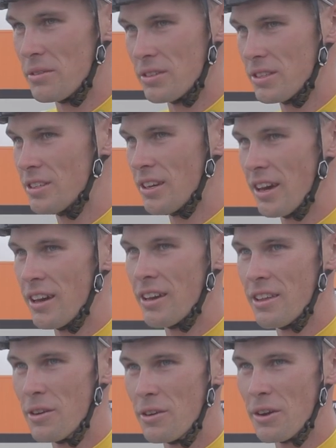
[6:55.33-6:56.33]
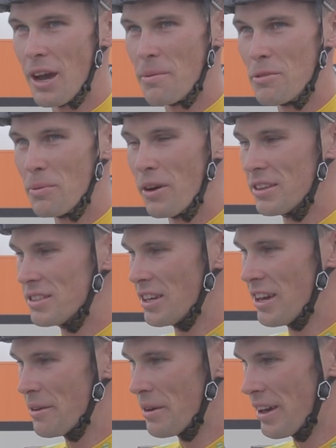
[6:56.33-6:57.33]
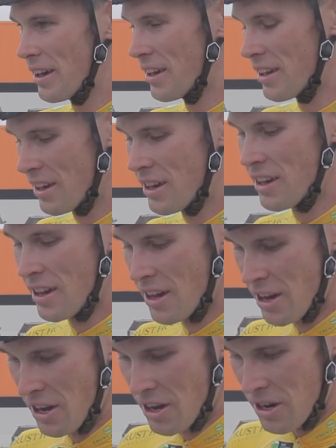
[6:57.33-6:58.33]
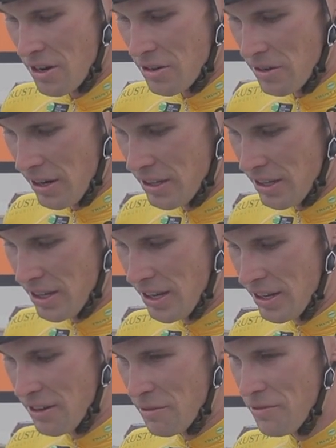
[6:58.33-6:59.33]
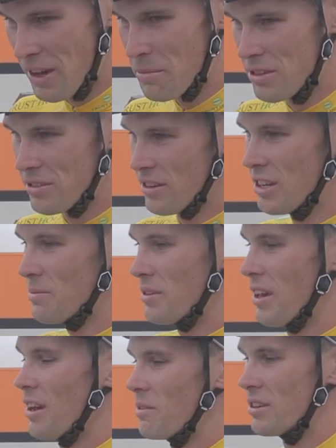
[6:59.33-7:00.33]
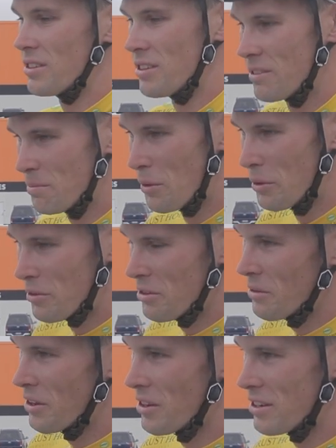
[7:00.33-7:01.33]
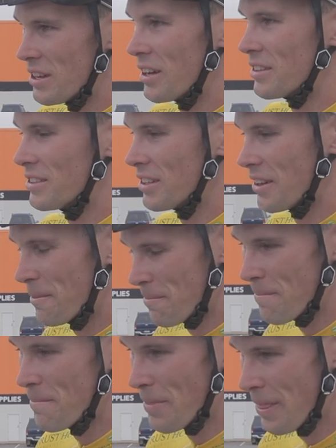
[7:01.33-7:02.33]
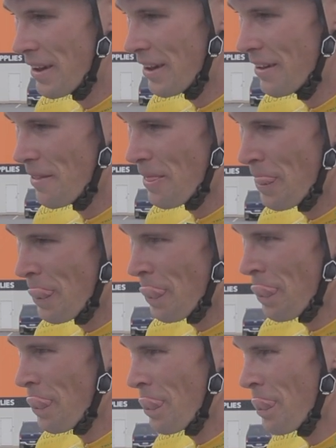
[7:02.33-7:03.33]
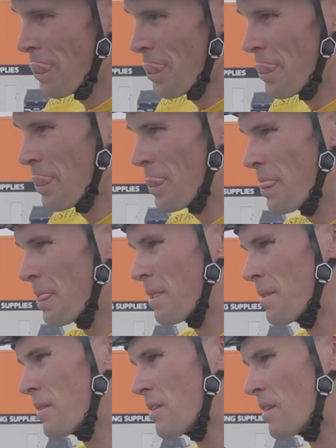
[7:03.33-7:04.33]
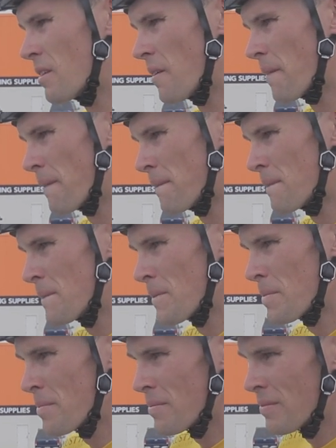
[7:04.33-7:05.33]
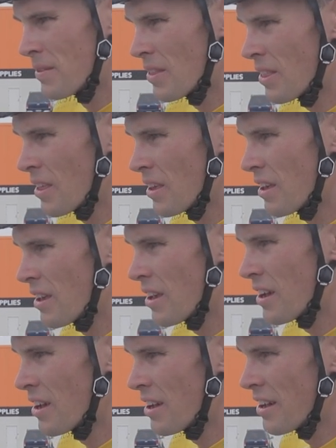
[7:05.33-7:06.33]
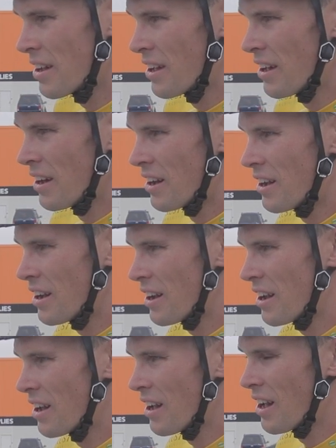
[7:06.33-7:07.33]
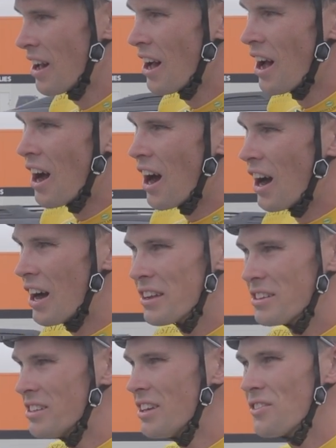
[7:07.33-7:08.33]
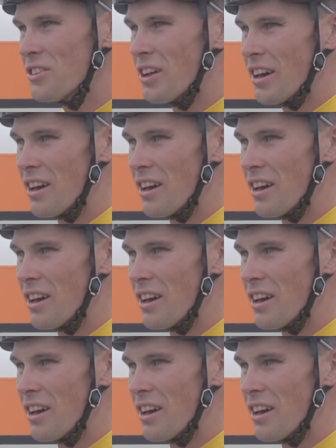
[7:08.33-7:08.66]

It was, yeah, there were a couple of points there where we were under under a fair bit of stress, but yeah, we pulled Just through and it done. So, yeah. And uh, two years ago, Hayden McCormick took it on the last stage here. Was that weighing on your mind? I didn't even know.